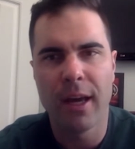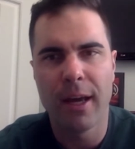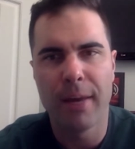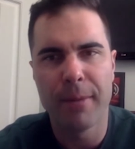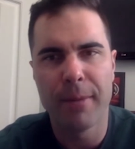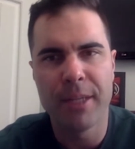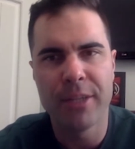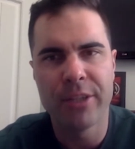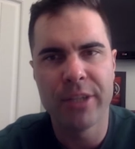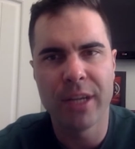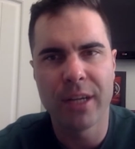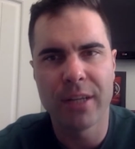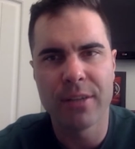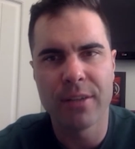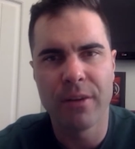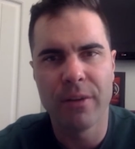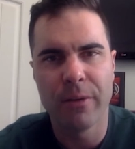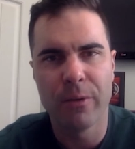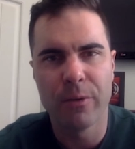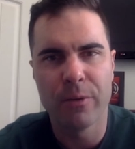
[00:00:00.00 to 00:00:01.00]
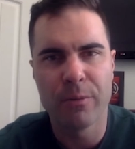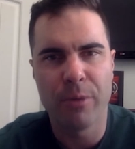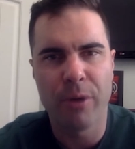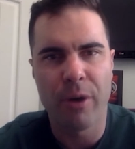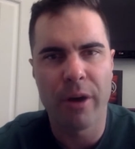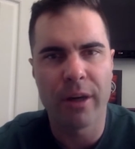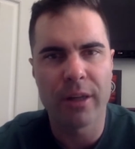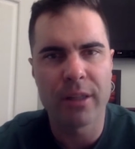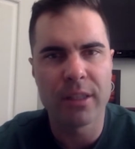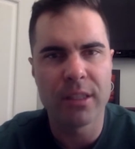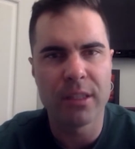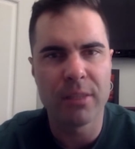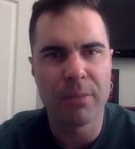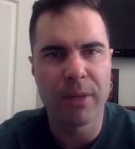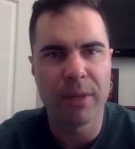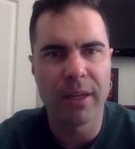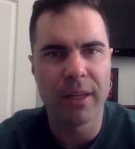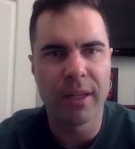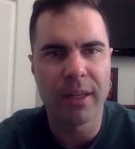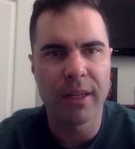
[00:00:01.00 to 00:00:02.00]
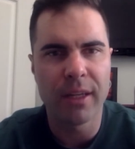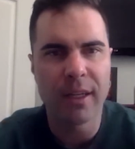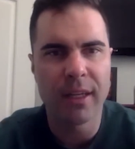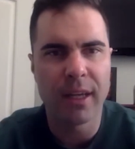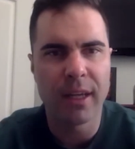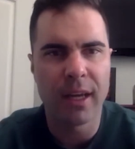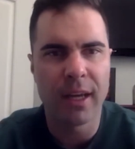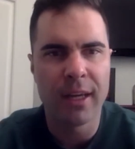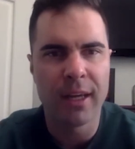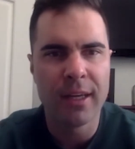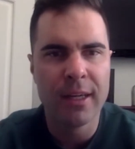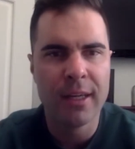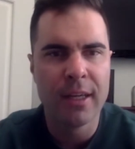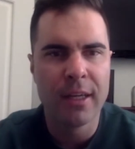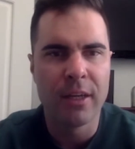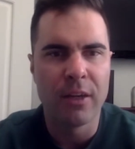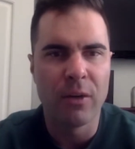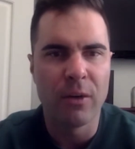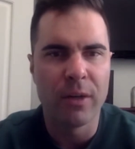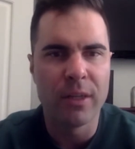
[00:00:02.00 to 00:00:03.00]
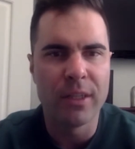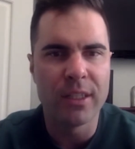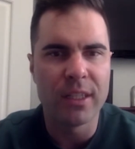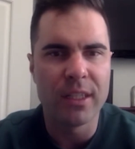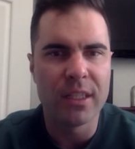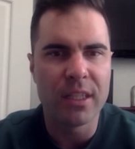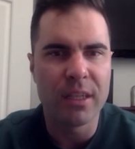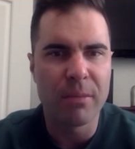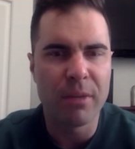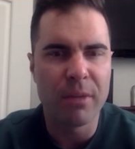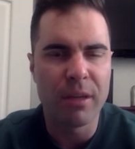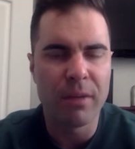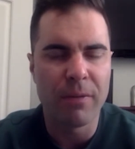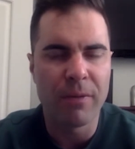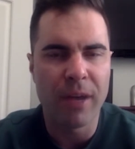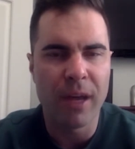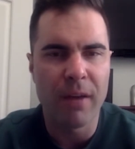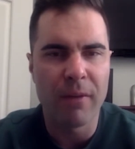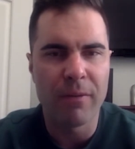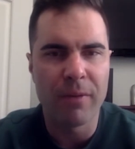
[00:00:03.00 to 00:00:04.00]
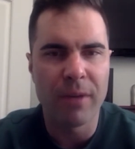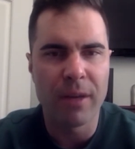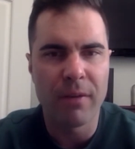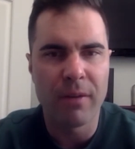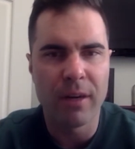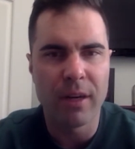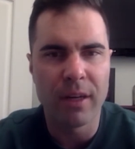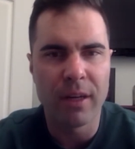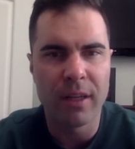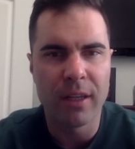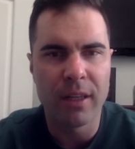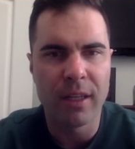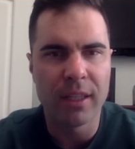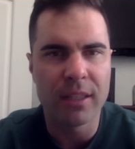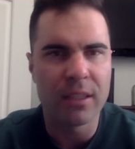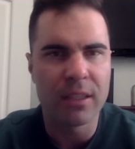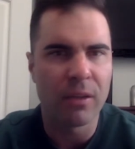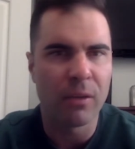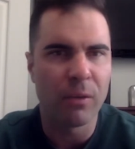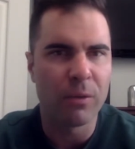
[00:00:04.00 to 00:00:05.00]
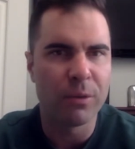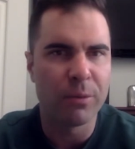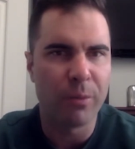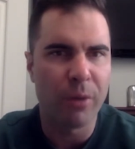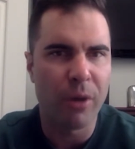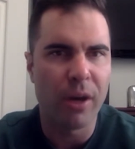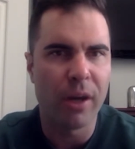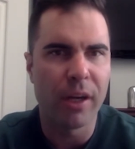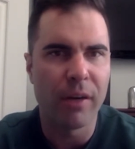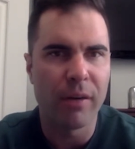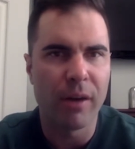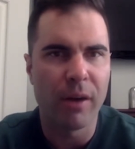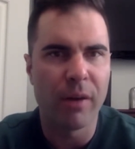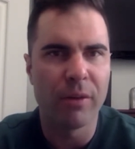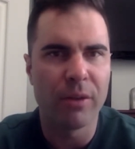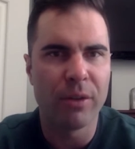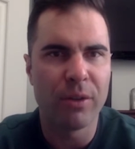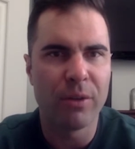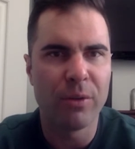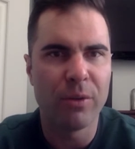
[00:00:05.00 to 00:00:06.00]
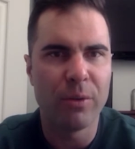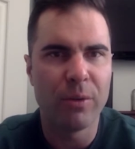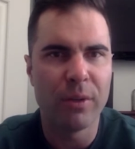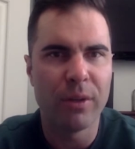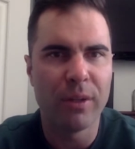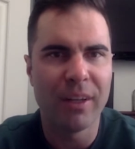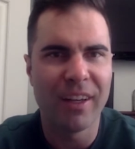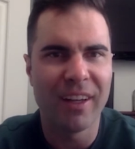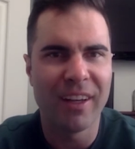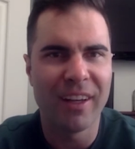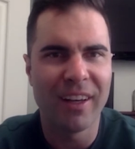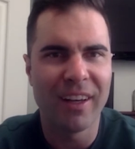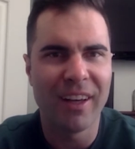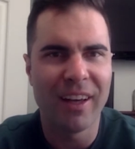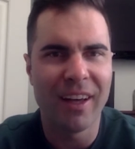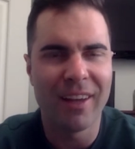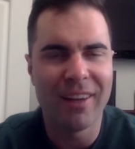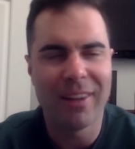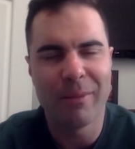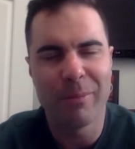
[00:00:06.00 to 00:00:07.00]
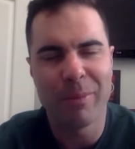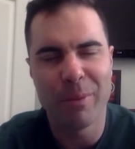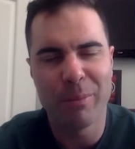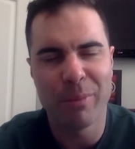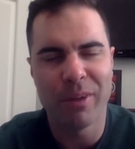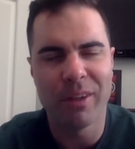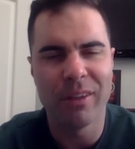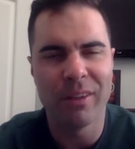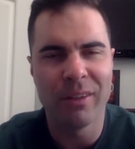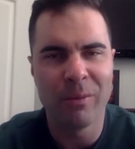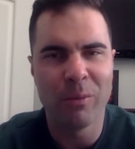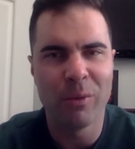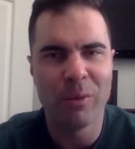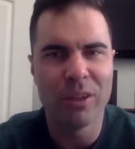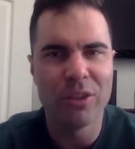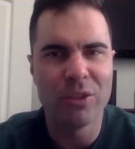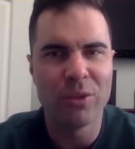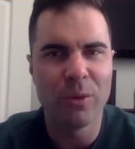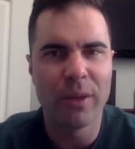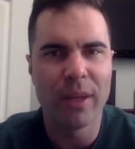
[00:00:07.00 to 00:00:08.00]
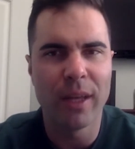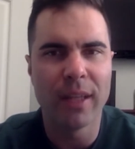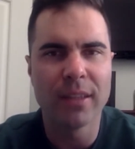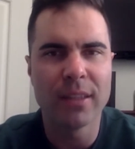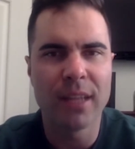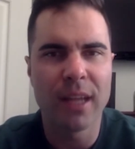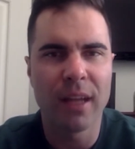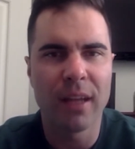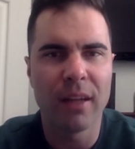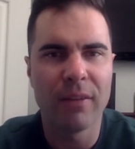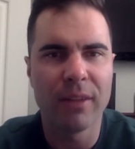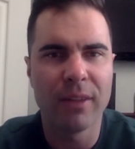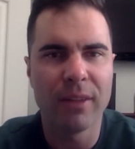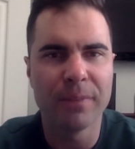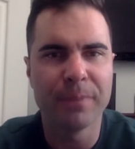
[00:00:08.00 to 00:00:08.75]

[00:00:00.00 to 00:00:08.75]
He checks all those boxes, but I think he's going to be a fan favorite. He likes to throw his body around too, and I think people will enjoy that style of it.